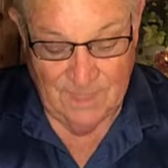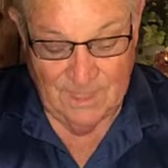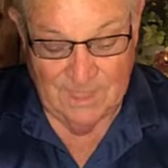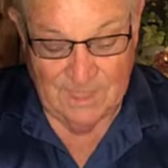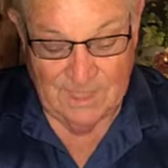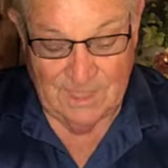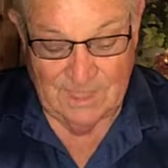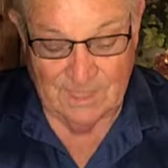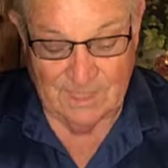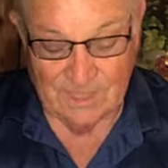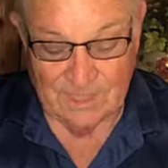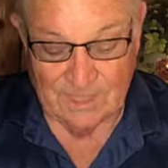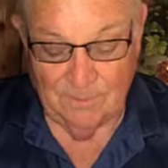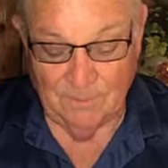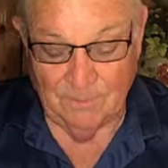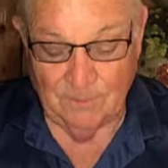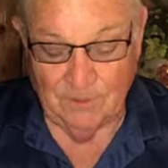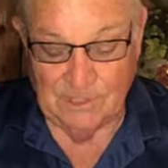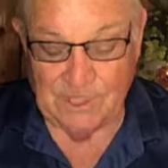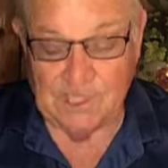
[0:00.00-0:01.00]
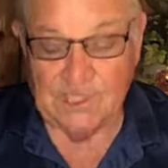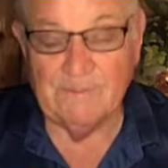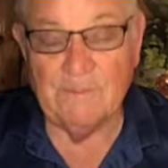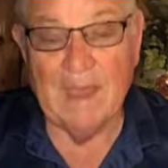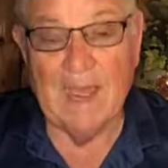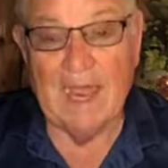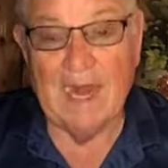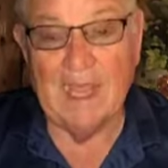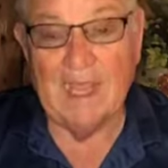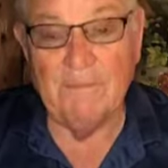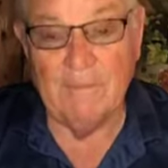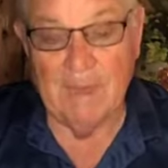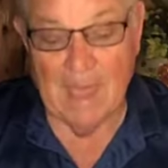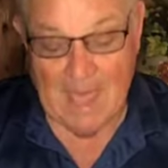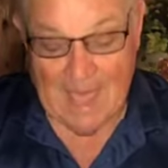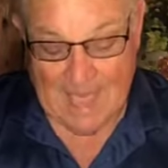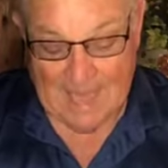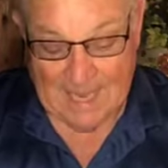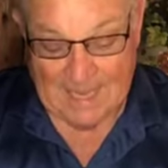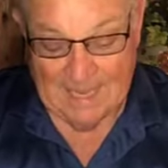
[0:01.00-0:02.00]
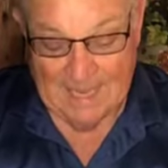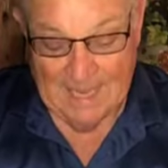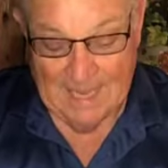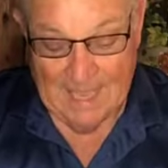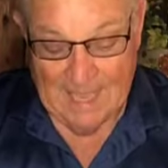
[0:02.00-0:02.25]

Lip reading: He is simply smiling back,